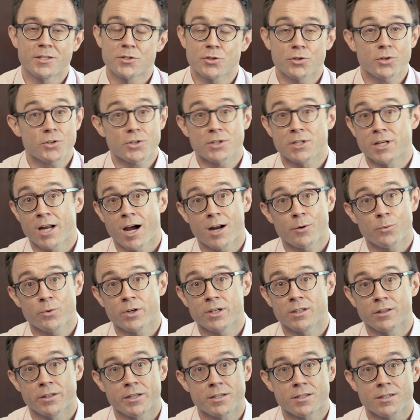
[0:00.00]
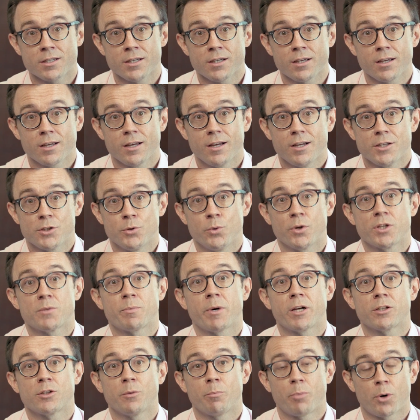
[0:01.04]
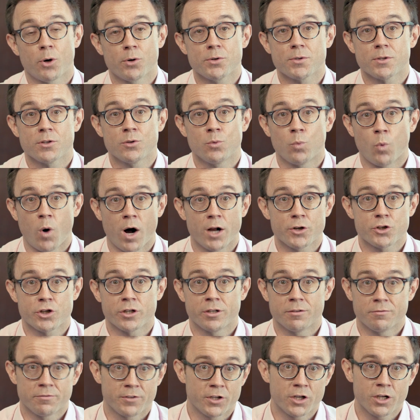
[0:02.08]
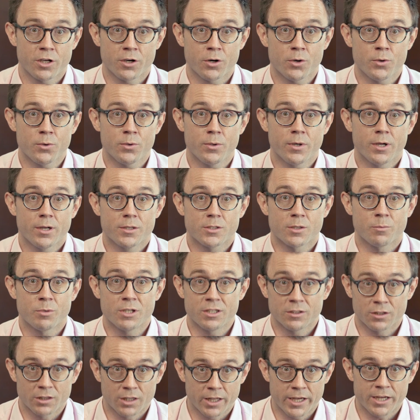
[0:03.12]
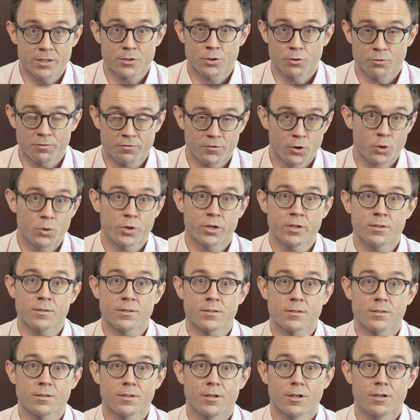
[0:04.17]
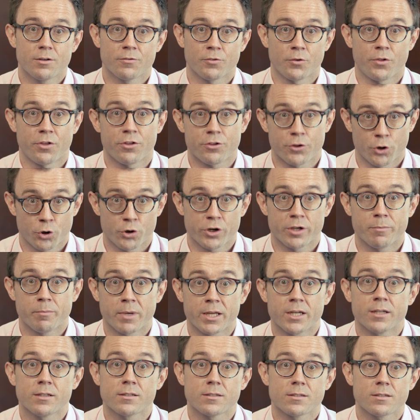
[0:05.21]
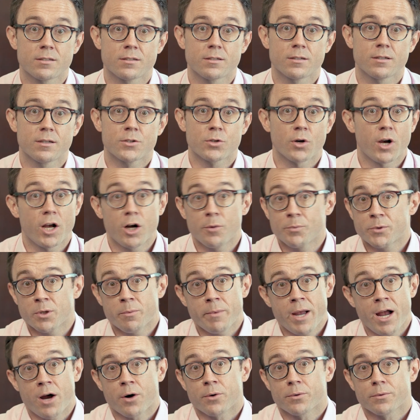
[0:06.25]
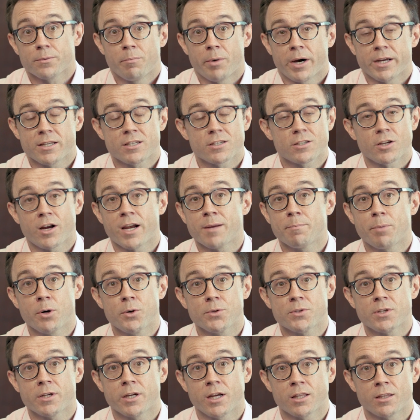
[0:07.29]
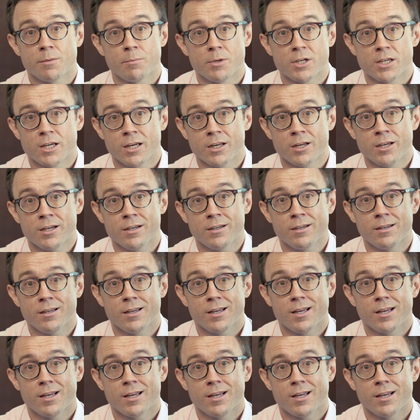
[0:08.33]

It's just not realistic to expect a person watching a video to be laser focused for 30 minutes. So help them out by signposting at the beginning